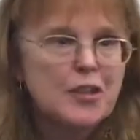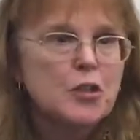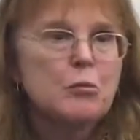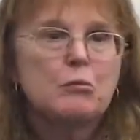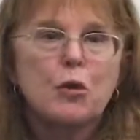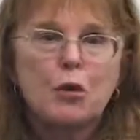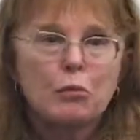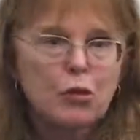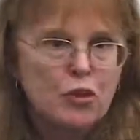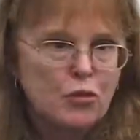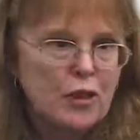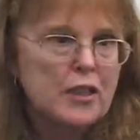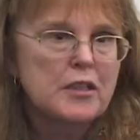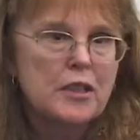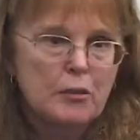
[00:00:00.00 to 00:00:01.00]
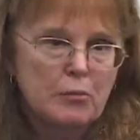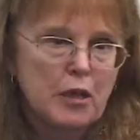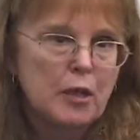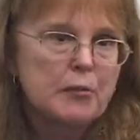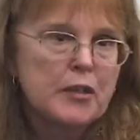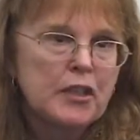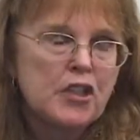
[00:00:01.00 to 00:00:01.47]
It's a mobile, transient
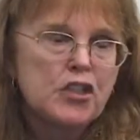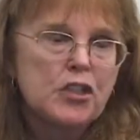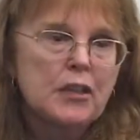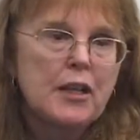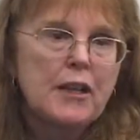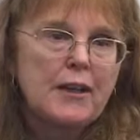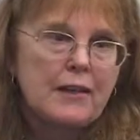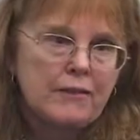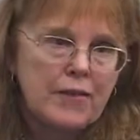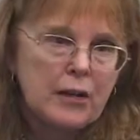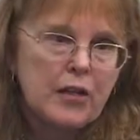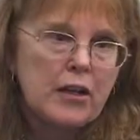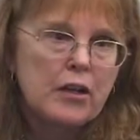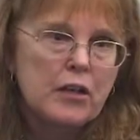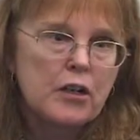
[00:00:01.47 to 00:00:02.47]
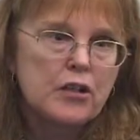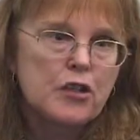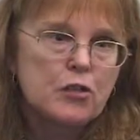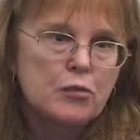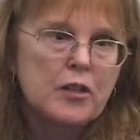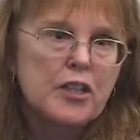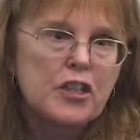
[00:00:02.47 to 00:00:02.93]
population, very hard
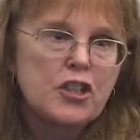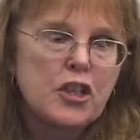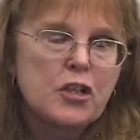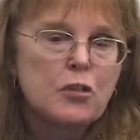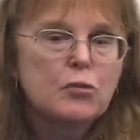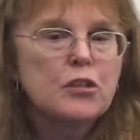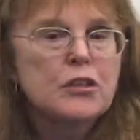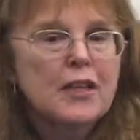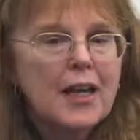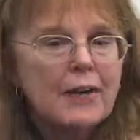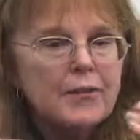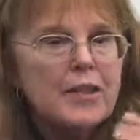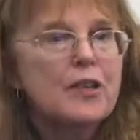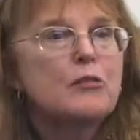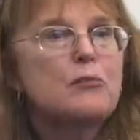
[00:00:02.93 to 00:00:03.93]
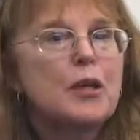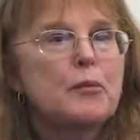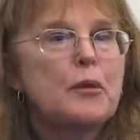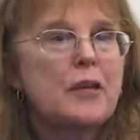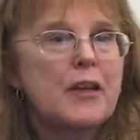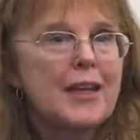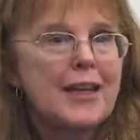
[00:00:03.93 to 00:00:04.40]
to reach, and you just have to have
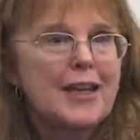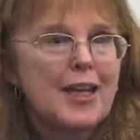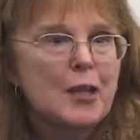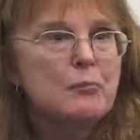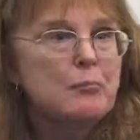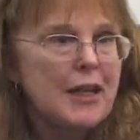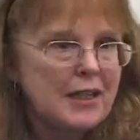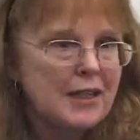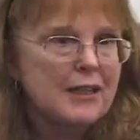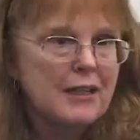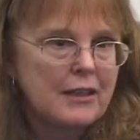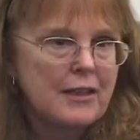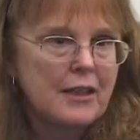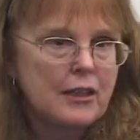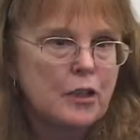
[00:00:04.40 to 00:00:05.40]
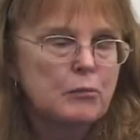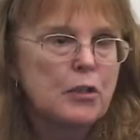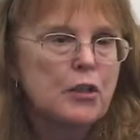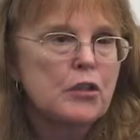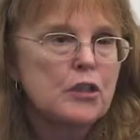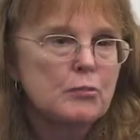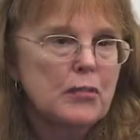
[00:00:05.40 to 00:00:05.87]
people embedded in that
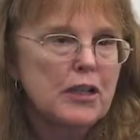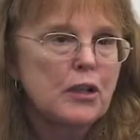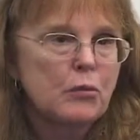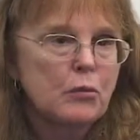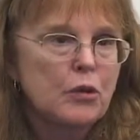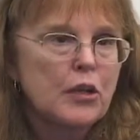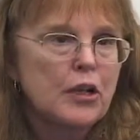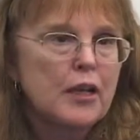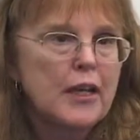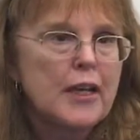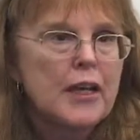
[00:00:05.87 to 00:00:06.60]
community to make it work.